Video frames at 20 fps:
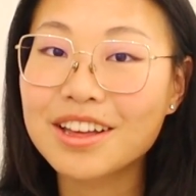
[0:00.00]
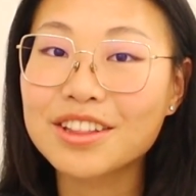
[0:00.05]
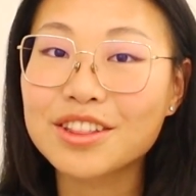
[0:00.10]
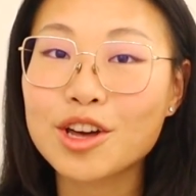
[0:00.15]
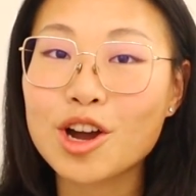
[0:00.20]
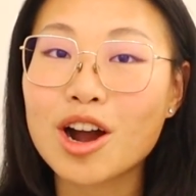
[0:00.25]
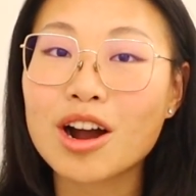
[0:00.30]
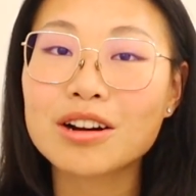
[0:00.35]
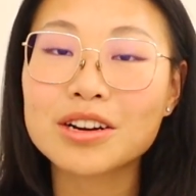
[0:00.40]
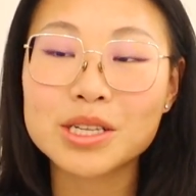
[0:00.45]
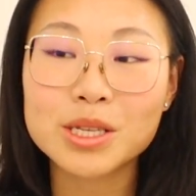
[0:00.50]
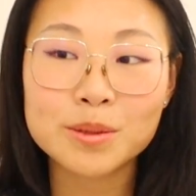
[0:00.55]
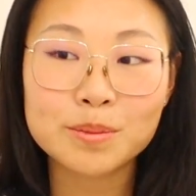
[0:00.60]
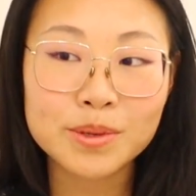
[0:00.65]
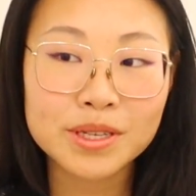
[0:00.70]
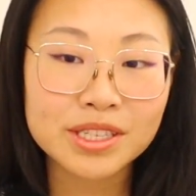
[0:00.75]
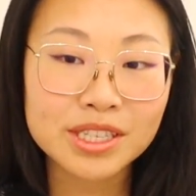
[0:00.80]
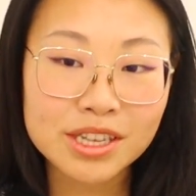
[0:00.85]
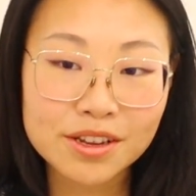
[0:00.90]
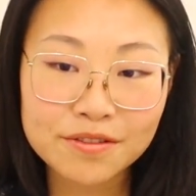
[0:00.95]
There are
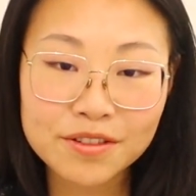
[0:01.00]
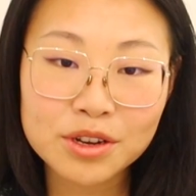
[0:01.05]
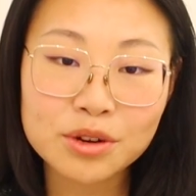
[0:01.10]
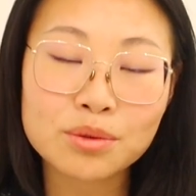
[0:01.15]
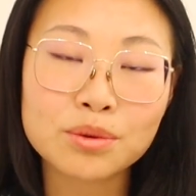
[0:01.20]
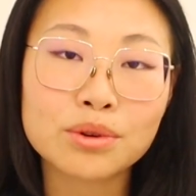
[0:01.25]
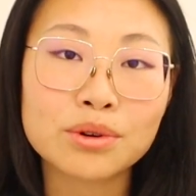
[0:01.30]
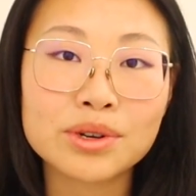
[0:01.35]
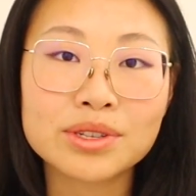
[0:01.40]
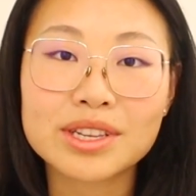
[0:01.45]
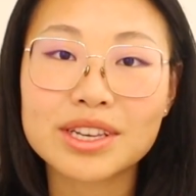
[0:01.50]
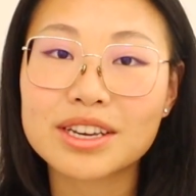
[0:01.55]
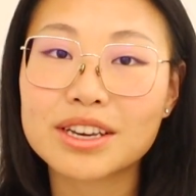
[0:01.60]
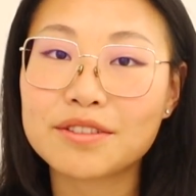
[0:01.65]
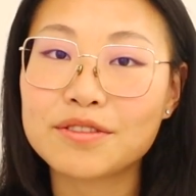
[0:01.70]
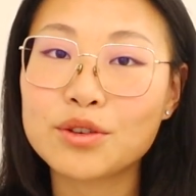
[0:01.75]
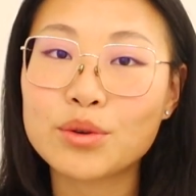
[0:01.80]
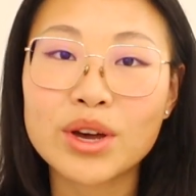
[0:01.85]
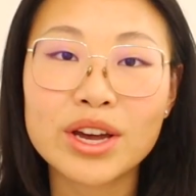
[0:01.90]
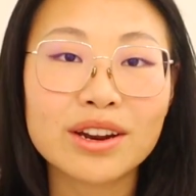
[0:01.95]
specific rules, like
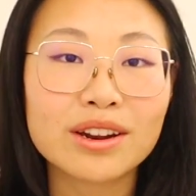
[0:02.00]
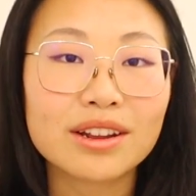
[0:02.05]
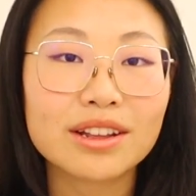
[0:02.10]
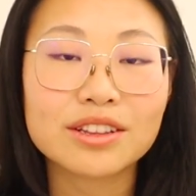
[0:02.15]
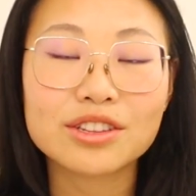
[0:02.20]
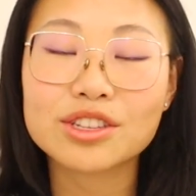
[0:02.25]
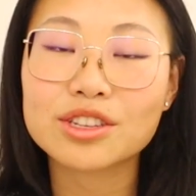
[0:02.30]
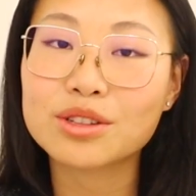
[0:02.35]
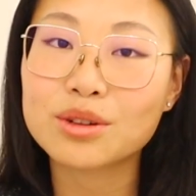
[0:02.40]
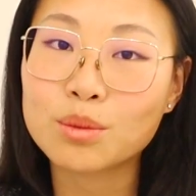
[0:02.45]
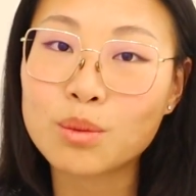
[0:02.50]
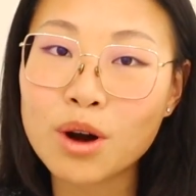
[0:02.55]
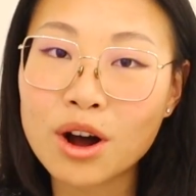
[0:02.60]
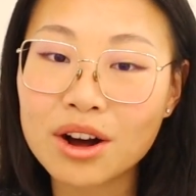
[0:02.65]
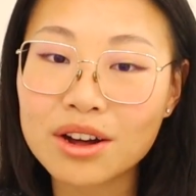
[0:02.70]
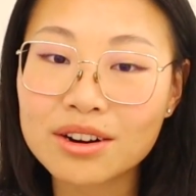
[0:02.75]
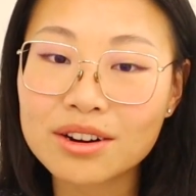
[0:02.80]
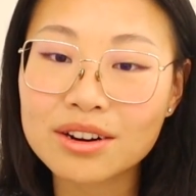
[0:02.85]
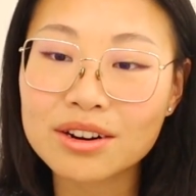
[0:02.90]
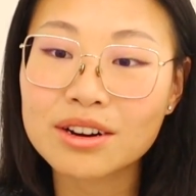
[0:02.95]
if you hit it into the
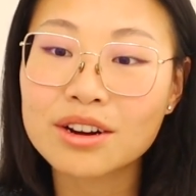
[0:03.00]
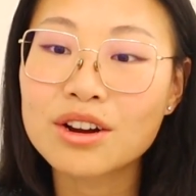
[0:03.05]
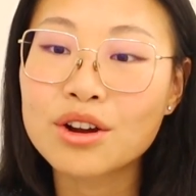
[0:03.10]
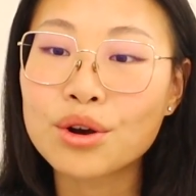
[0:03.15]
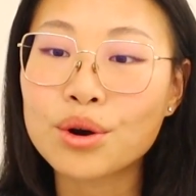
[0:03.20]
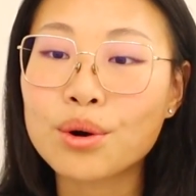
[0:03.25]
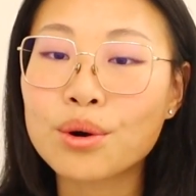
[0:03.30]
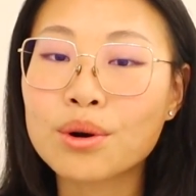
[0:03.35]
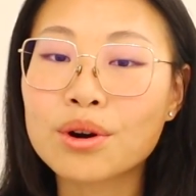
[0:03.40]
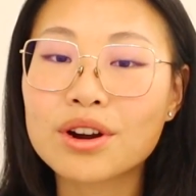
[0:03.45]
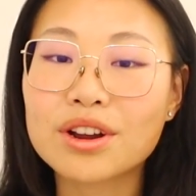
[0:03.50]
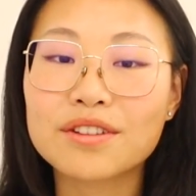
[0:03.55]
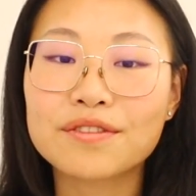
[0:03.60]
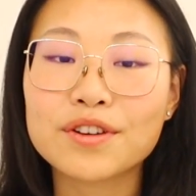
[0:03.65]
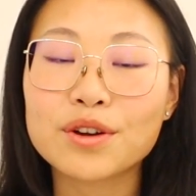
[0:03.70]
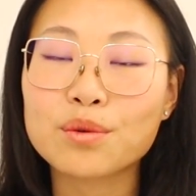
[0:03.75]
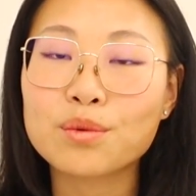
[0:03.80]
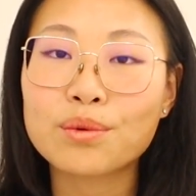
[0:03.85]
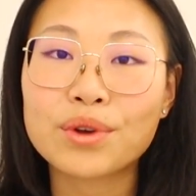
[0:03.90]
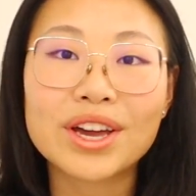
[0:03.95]
water or if
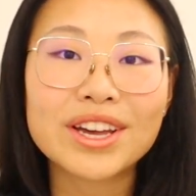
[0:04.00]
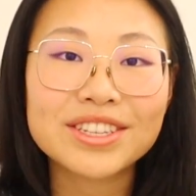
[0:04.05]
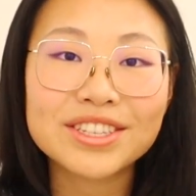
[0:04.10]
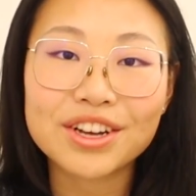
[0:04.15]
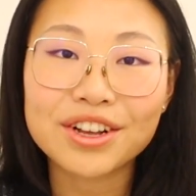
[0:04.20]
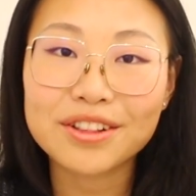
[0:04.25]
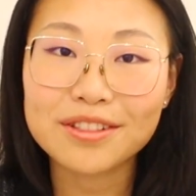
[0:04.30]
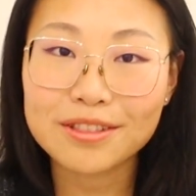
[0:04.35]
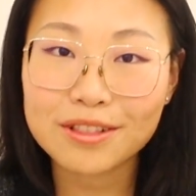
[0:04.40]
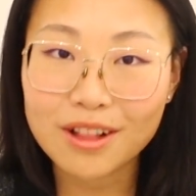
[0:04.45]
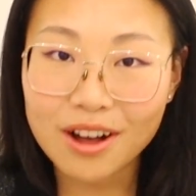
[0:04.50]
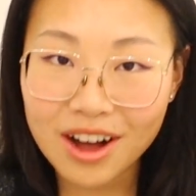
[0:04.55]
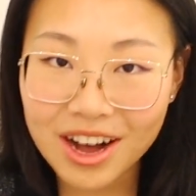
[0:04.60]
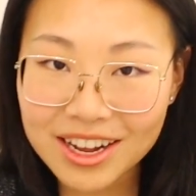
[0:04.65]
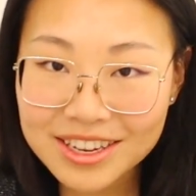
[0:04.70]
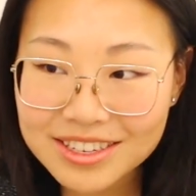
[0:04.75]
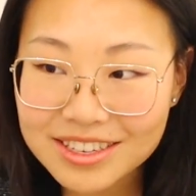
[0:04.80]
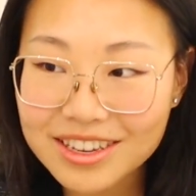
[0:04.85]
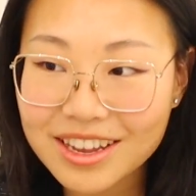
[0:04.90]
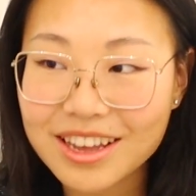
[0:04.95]
it rained a
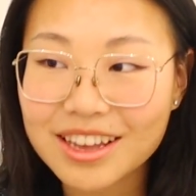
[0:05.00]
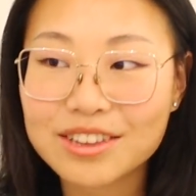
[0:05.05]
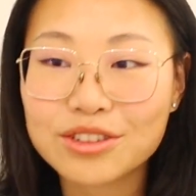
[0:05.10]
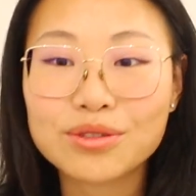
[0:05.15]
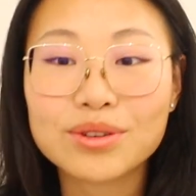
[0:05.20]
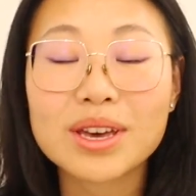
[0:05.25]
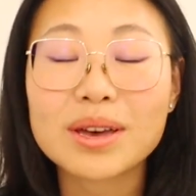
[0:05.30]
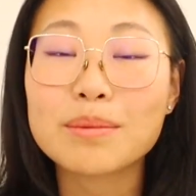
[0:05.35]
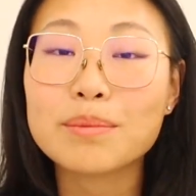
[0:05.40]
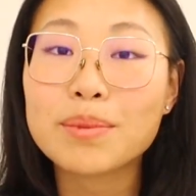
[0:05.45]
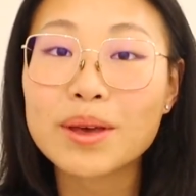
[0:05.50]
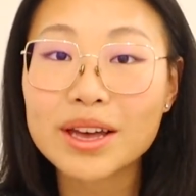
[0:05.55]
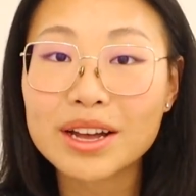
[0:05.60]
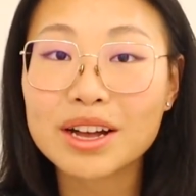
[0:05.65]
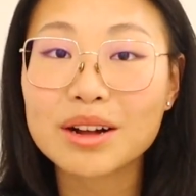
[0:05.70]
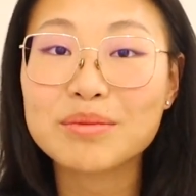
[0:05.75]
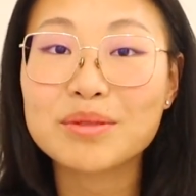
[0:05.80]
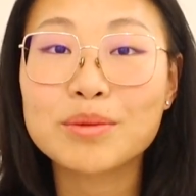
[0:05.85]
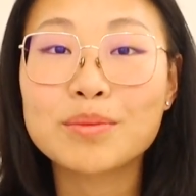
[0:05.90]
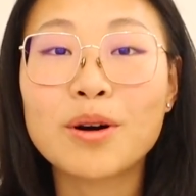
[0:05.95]
lot and you can pick
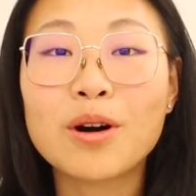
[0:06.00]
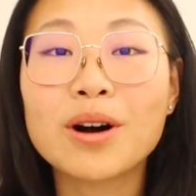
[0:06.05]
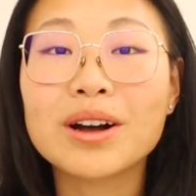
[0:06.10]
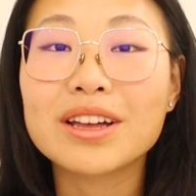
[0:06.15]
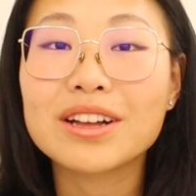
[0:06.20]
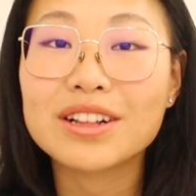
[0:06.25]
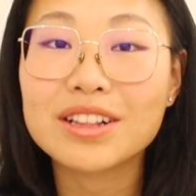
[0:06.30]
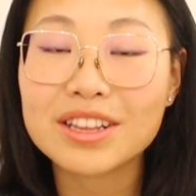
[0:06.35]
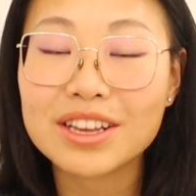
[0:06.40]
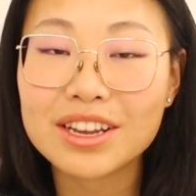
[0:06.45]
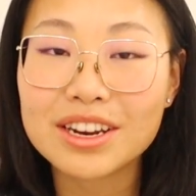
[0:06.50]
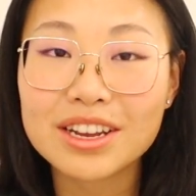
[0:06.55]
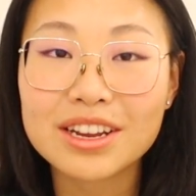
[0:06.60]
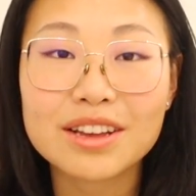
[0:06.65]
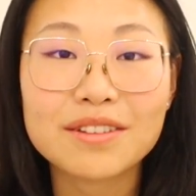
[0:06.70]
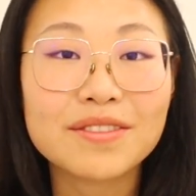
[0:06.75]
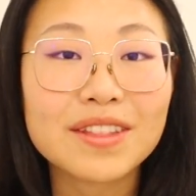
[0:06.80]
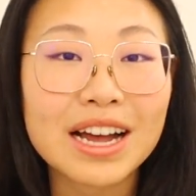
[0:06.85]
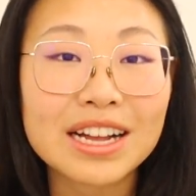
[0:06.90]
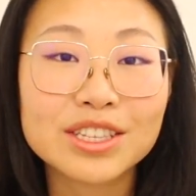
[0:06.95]
up the ball and clean it,
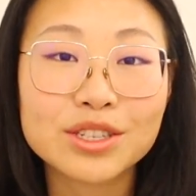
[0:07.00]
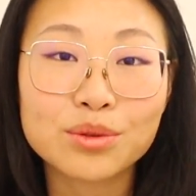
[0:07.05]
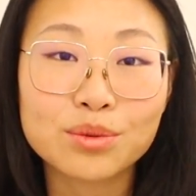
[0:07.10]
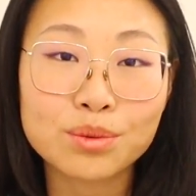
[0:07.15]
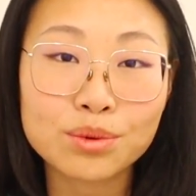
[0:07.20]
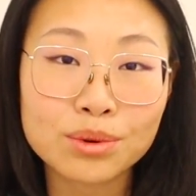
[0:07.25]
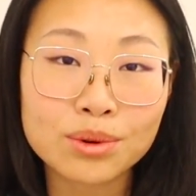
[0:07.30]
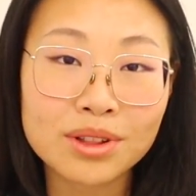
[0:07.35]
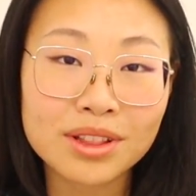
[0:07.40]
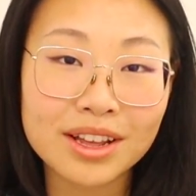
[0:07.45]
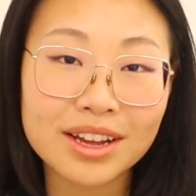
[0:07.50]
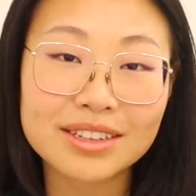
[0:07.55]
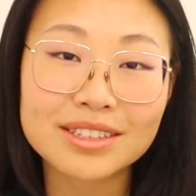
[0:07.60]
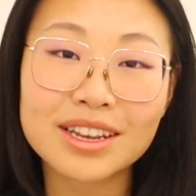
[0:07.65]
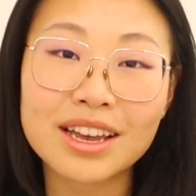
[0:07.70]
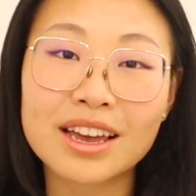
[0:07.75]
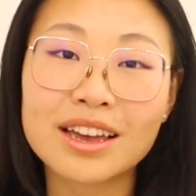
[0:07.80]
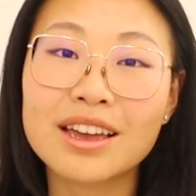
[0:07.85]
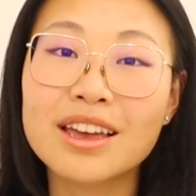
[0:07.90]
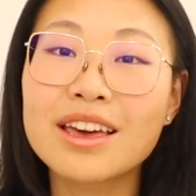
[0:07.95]
if that's a rule that
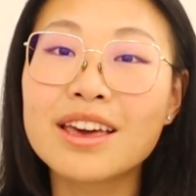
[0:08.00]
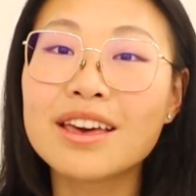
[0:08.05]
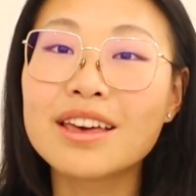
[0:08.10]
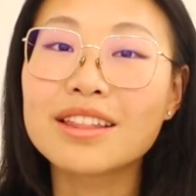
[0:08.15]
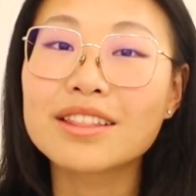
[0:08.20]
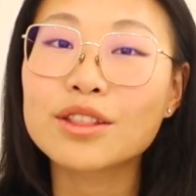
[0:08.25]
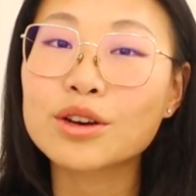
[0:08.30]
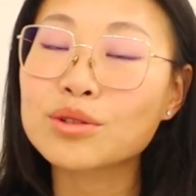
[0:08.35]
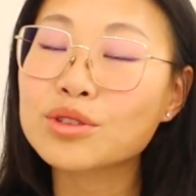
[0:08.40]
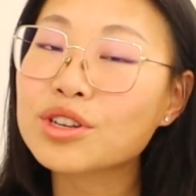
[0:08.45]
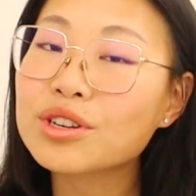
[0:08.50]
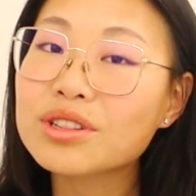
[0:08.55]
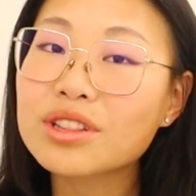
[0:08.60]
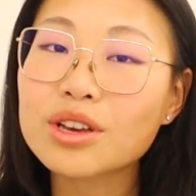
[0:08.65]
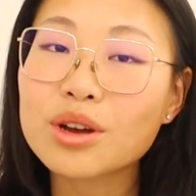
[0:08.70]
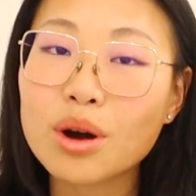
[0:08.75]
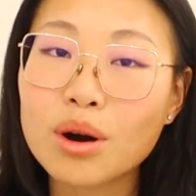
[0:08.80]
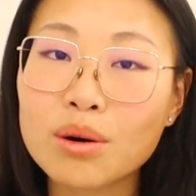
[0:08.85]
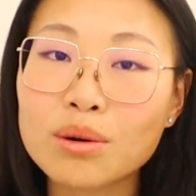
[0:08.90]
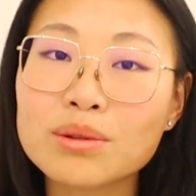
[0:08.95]
day, those are
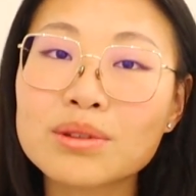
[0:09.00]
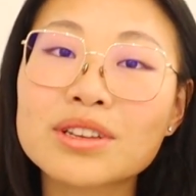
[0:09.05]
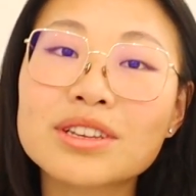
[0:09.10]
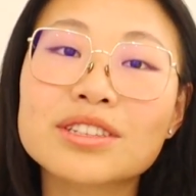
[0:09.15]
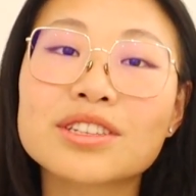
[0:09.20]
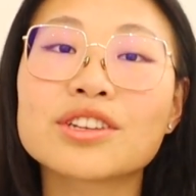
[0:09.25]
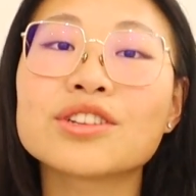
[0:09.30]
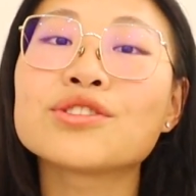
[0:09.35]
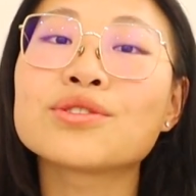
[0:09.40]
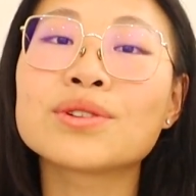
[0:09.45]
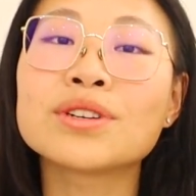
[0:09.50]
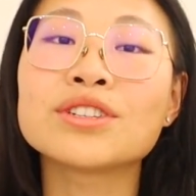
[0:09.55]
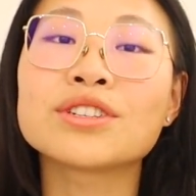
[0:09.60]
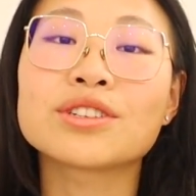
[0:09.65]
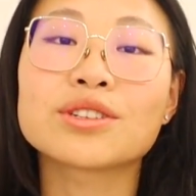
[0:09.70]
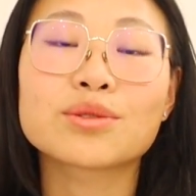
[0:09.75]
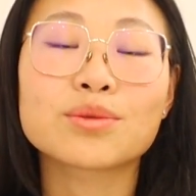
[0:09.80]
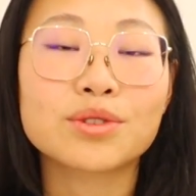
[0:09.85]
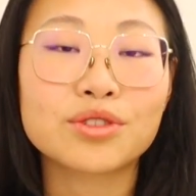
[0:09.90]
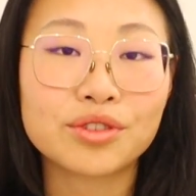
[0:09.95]
the only
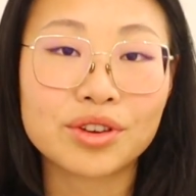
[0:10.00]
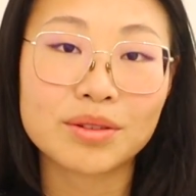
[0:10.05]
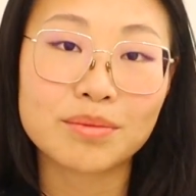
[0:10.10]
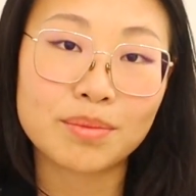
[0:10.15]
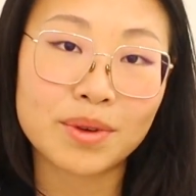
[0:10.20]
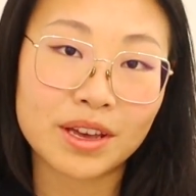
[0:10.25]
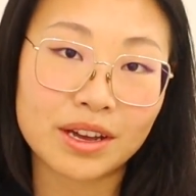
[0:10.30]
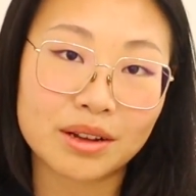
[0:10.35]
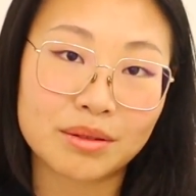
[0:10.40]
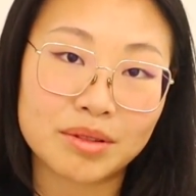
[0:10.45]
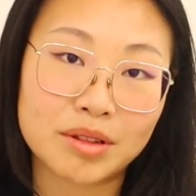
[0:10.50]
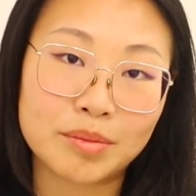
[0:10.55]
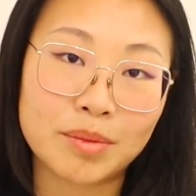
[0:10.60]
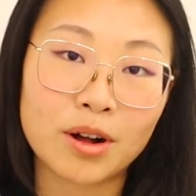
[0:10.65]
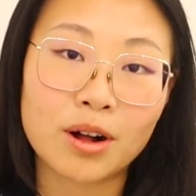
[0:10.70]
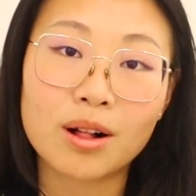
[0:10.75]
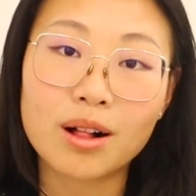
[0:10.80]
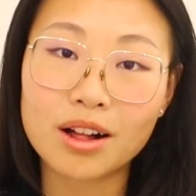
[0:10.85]
situations where you can pick up the ball.